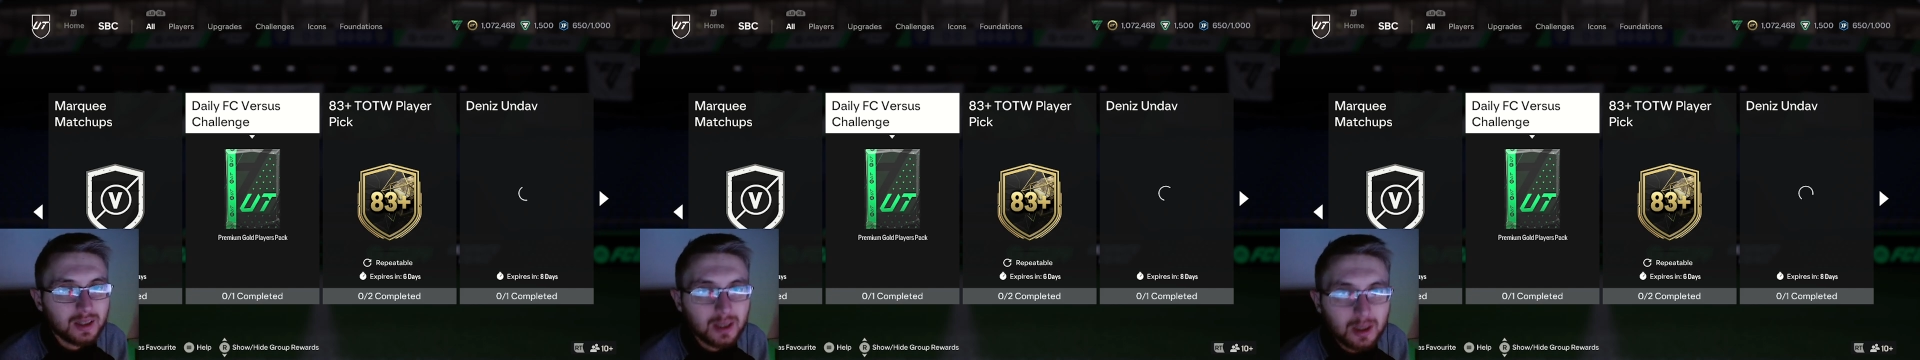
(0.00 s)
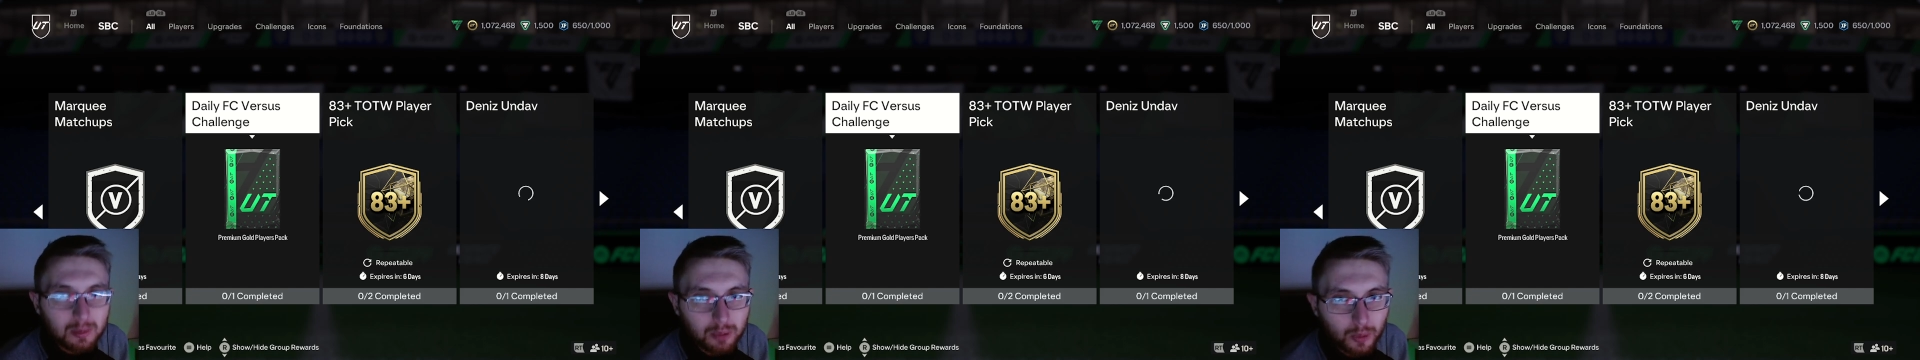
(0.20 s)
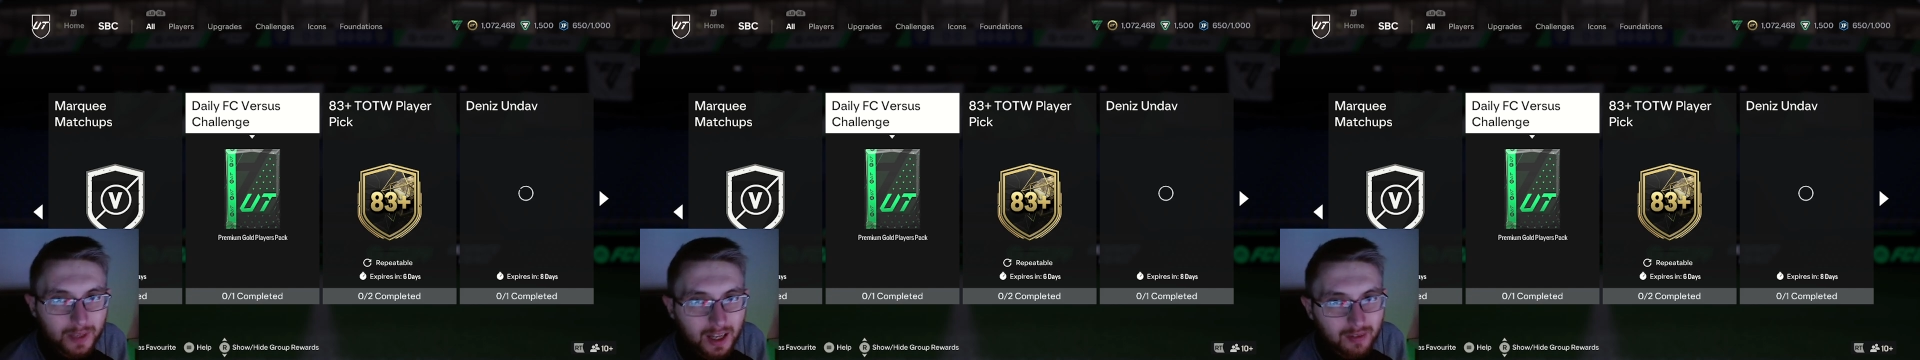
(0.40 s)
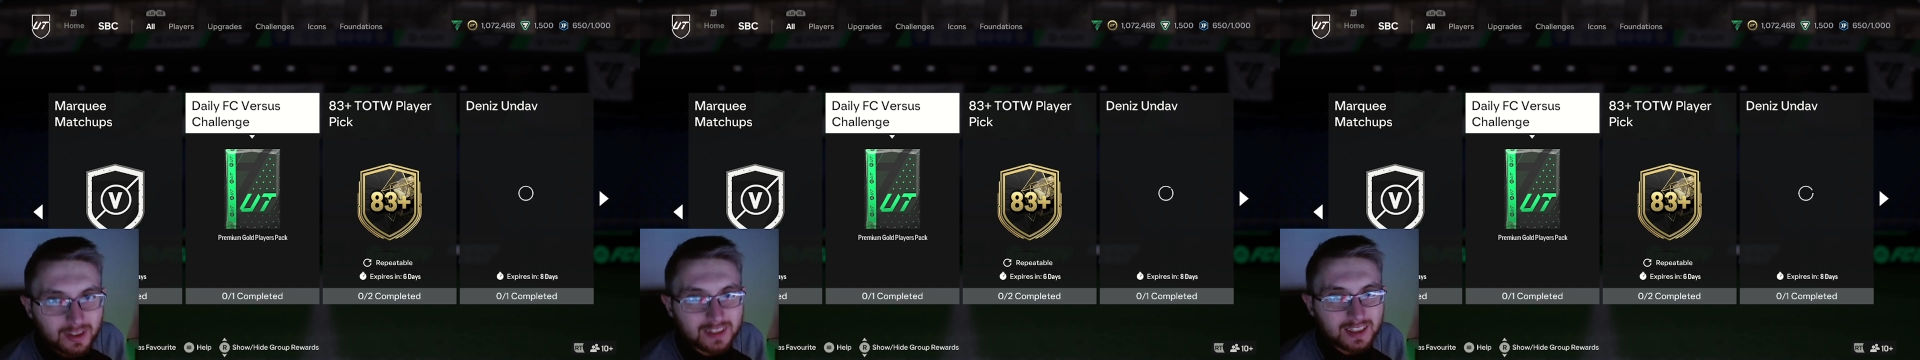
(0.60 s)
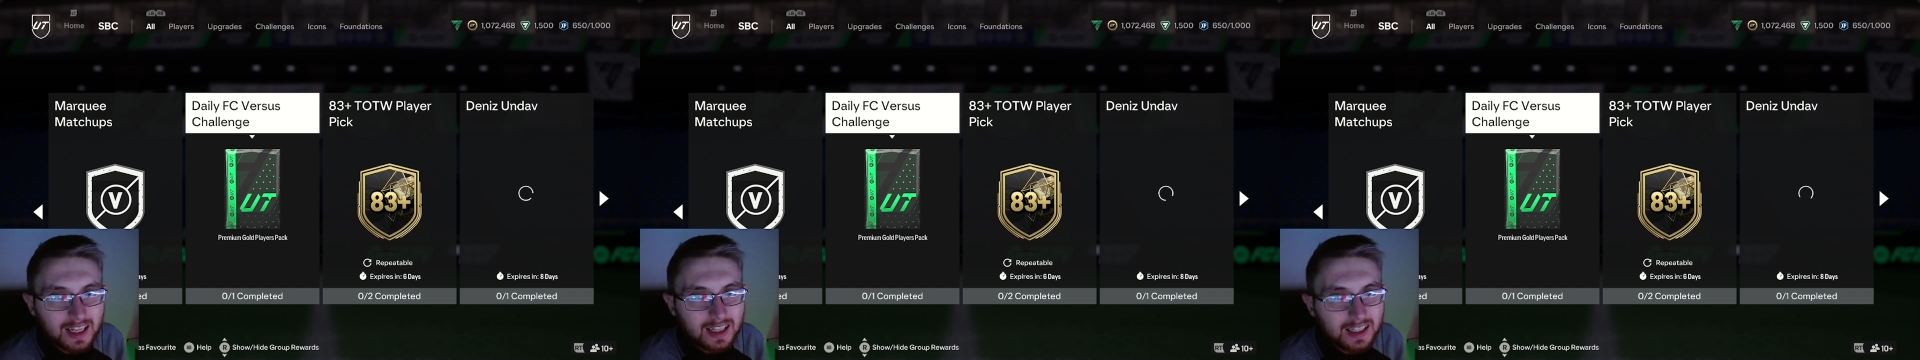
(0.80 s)
But we have a
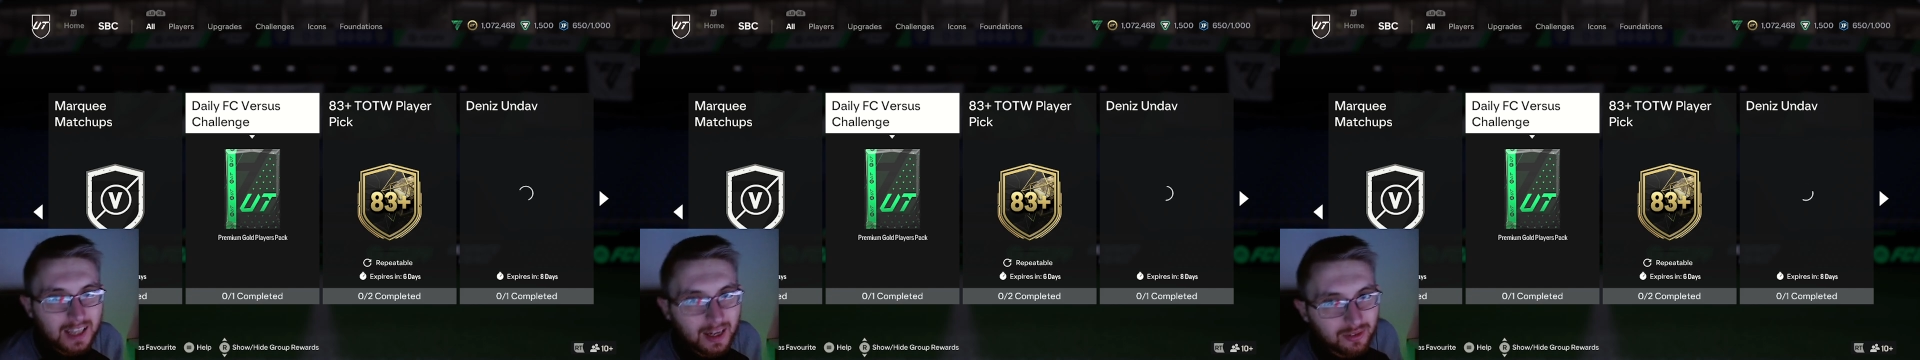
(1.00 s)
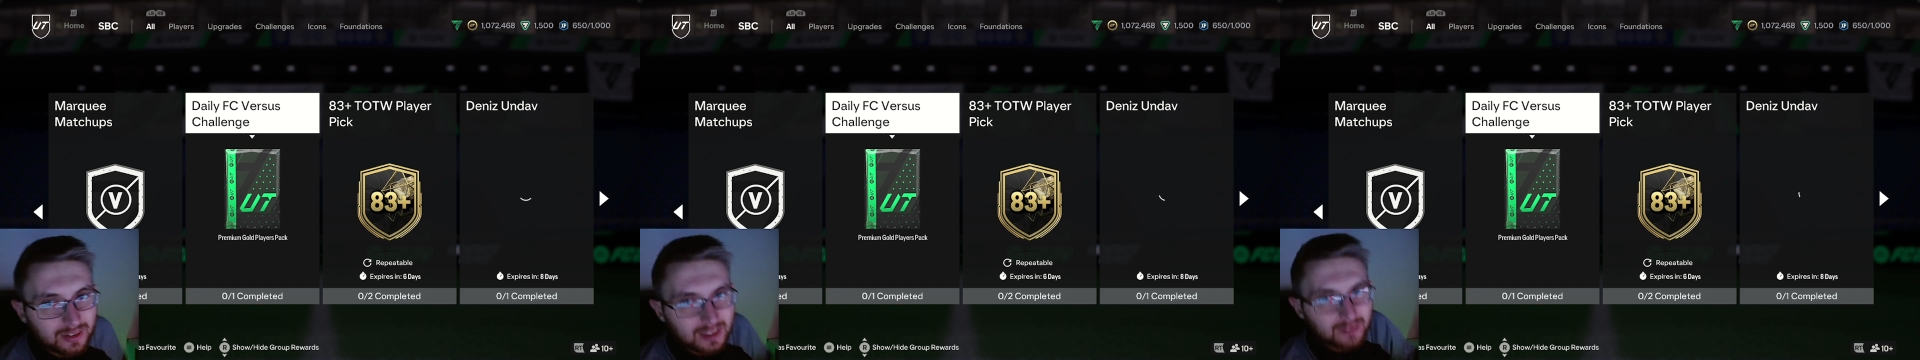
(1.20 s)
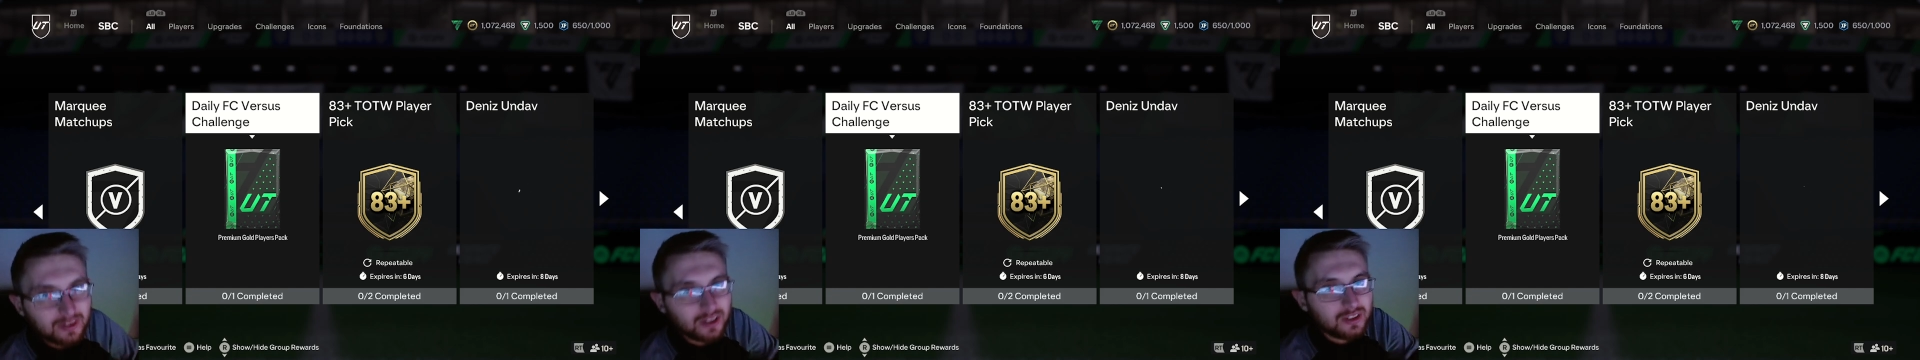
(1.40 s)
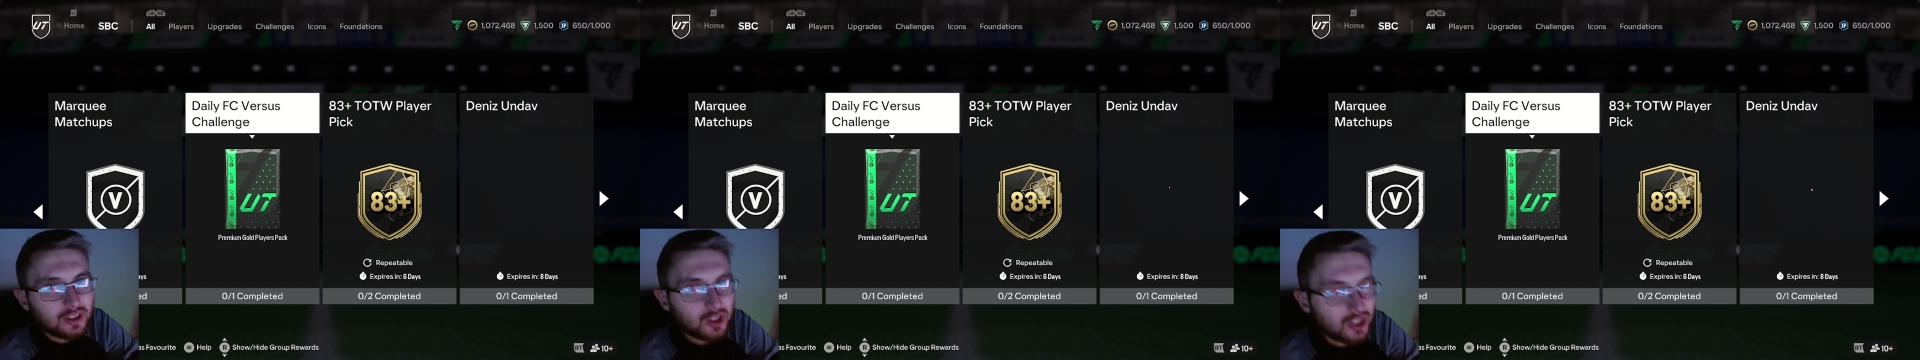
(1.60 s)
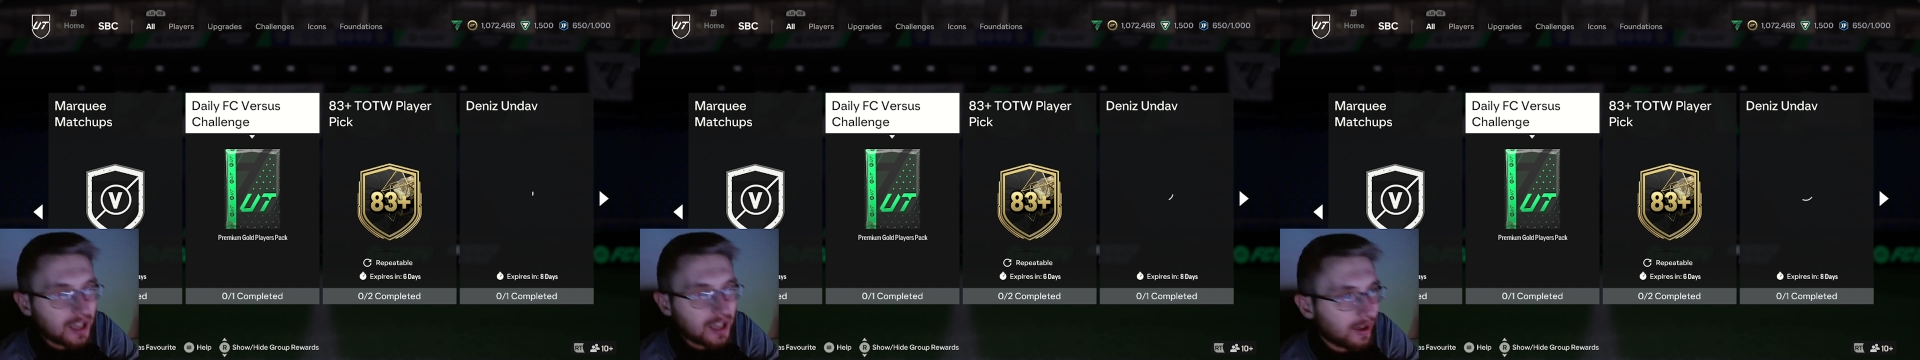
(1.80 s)
daily FC versus challenge.